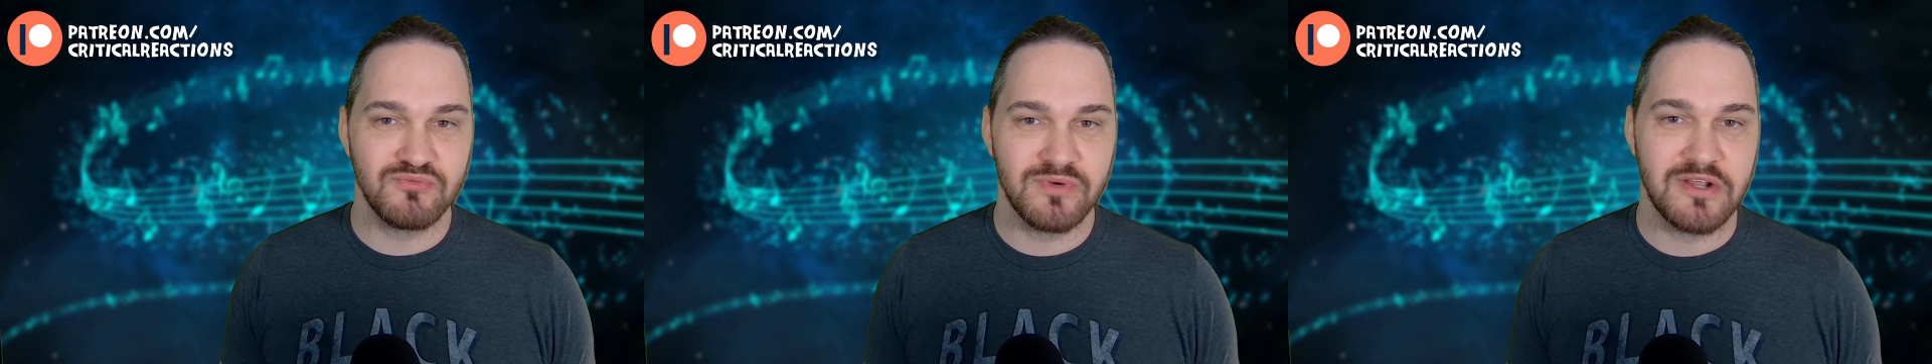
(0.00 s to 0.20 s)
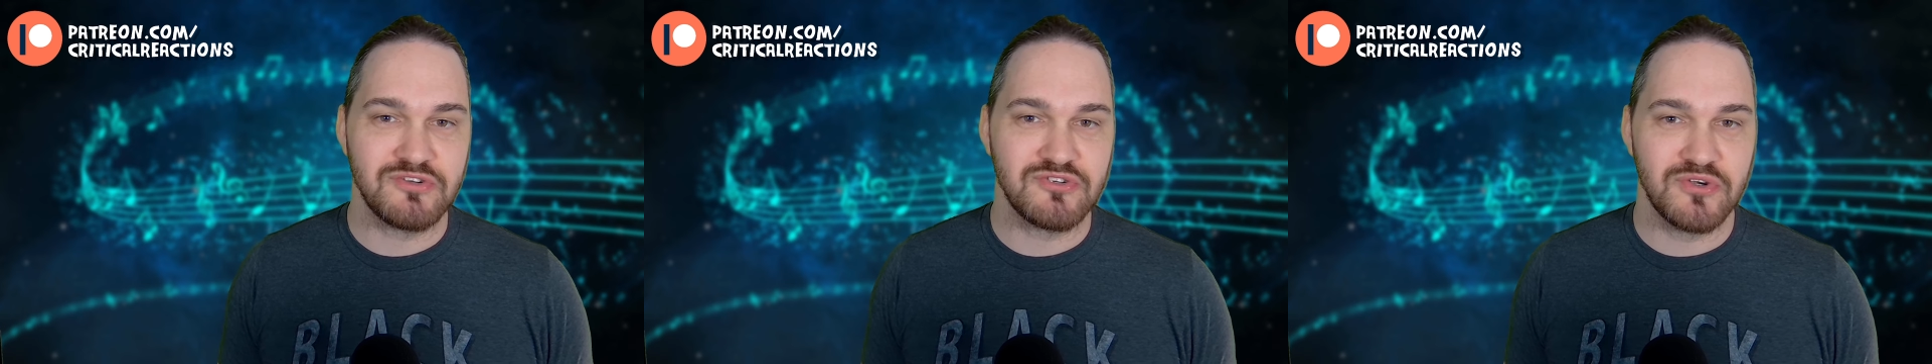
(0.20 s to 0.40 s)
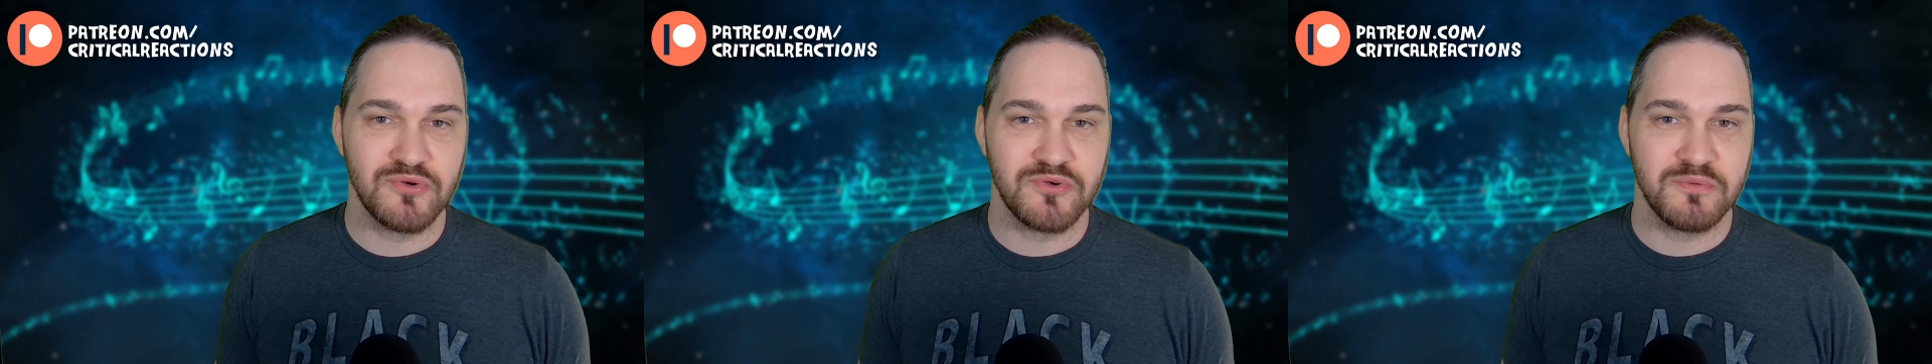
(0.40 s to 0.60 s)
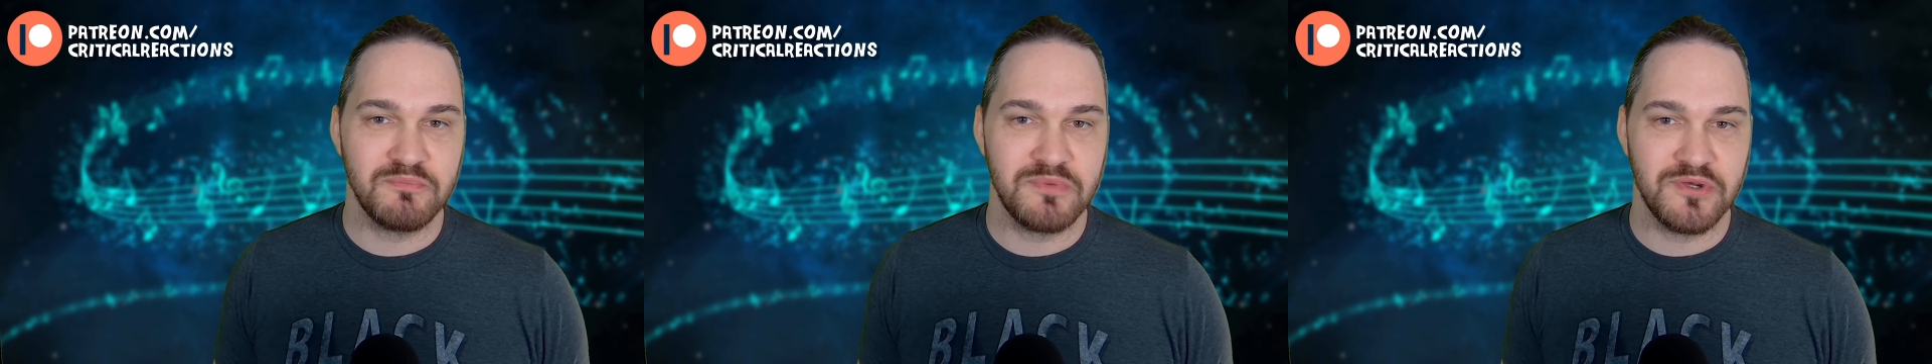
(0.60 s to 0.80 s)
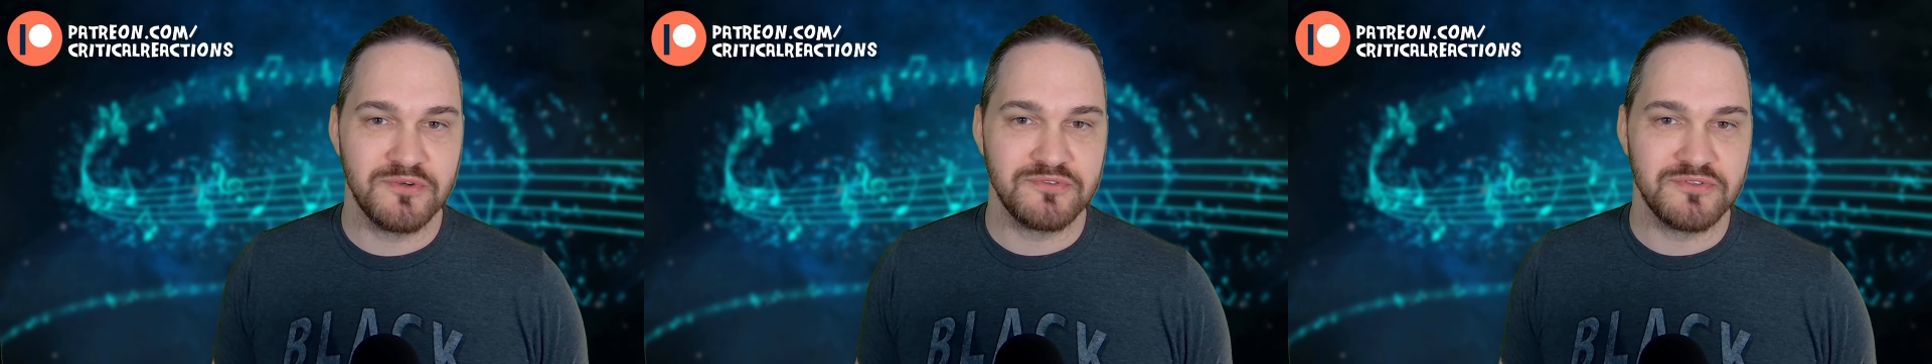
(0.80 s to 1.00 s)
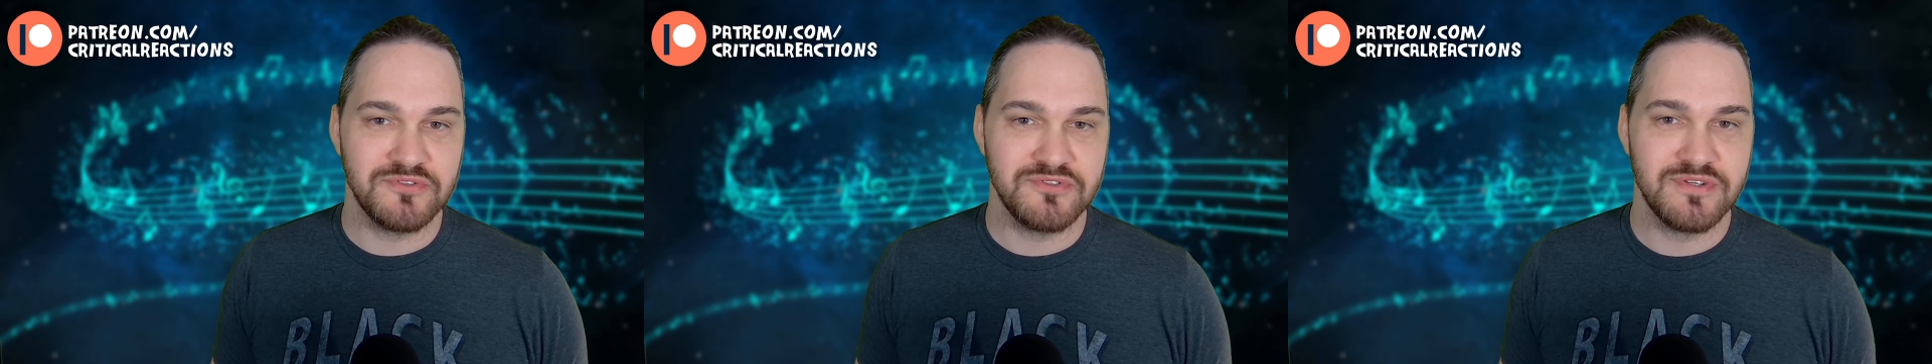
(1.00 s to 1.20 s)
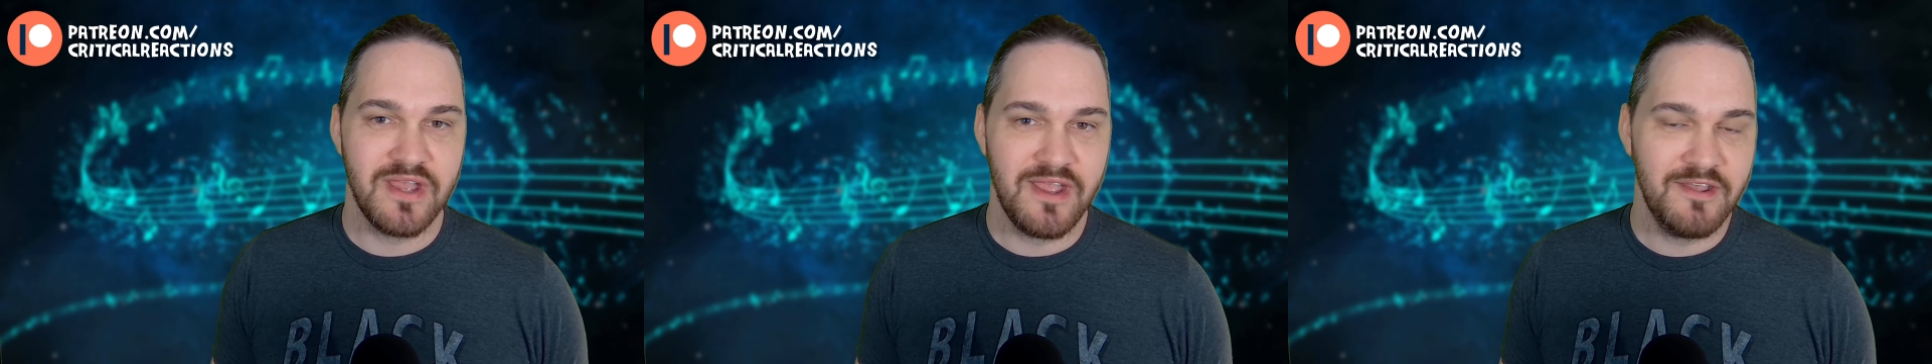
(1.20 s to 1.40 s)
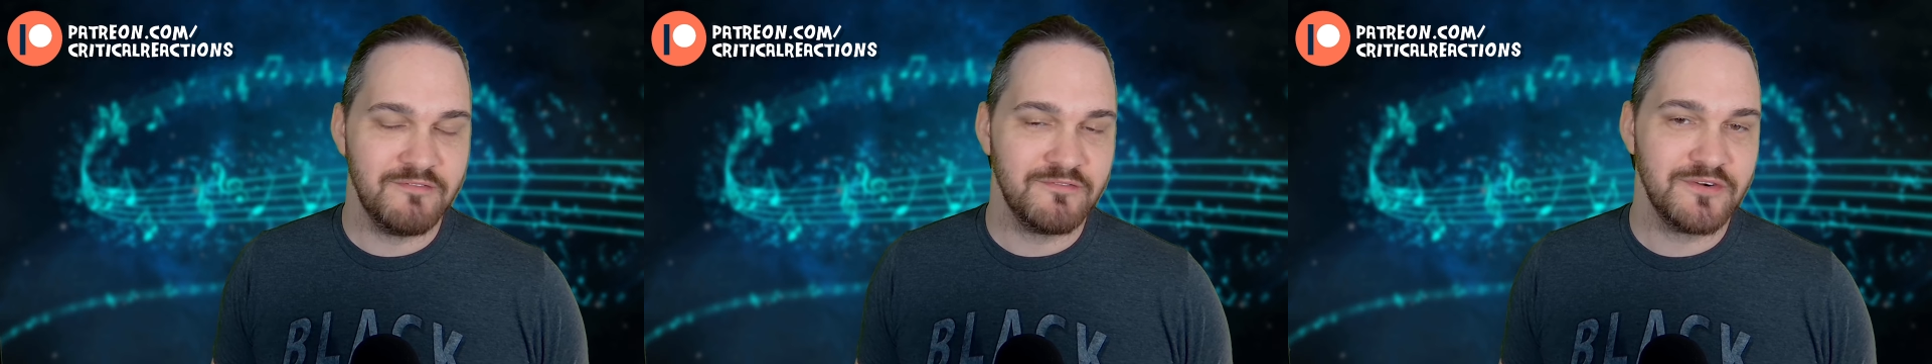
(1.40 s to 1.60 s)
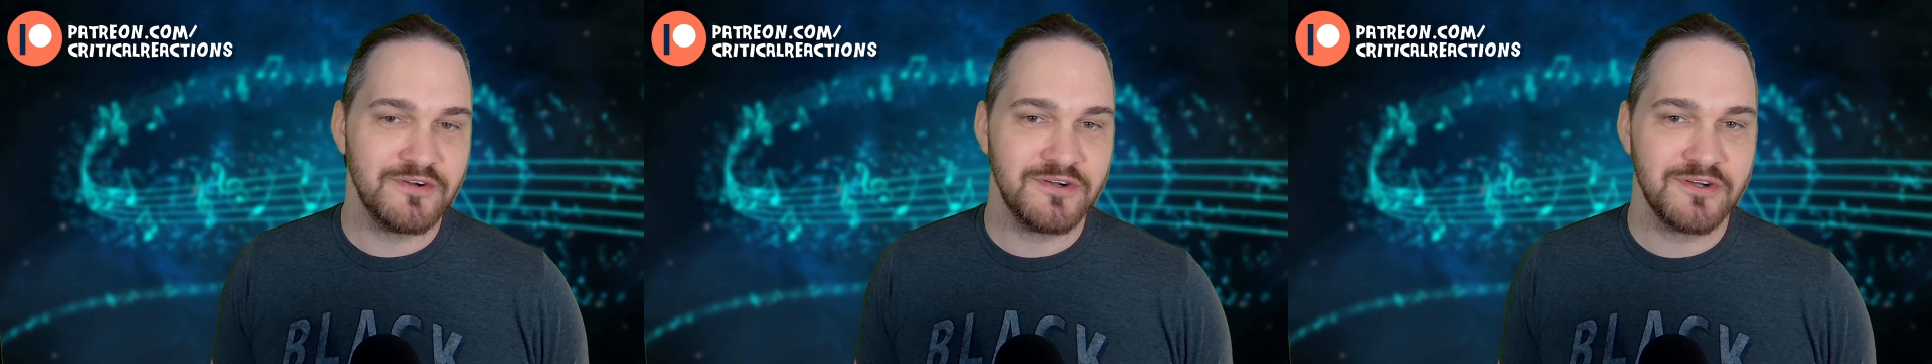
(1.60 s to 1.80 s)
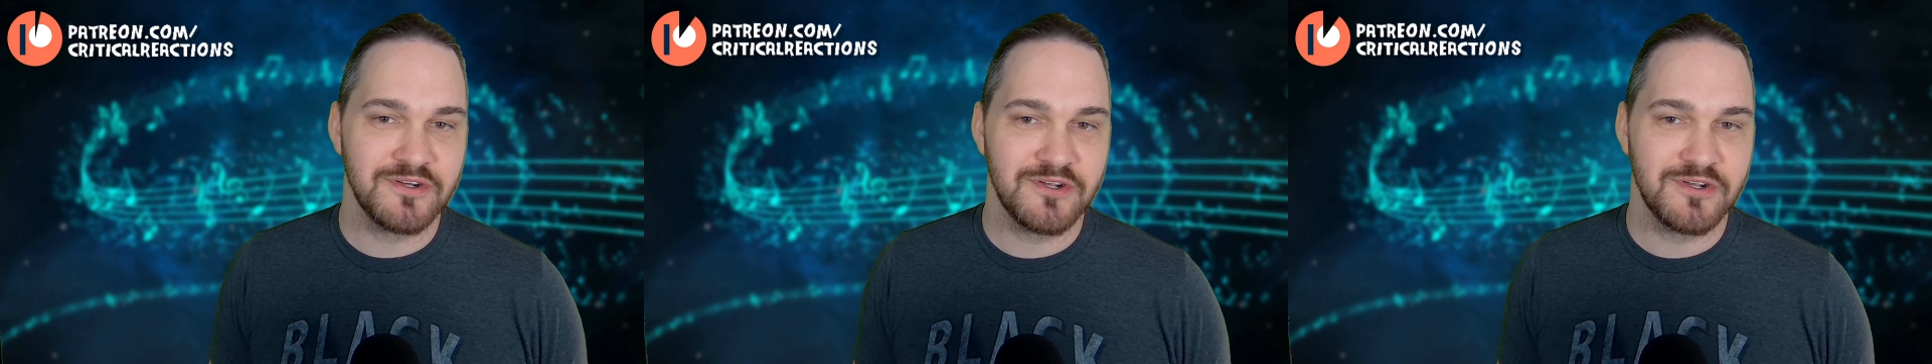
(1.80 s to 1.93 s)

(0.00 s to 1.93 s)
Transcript: retro composers ever,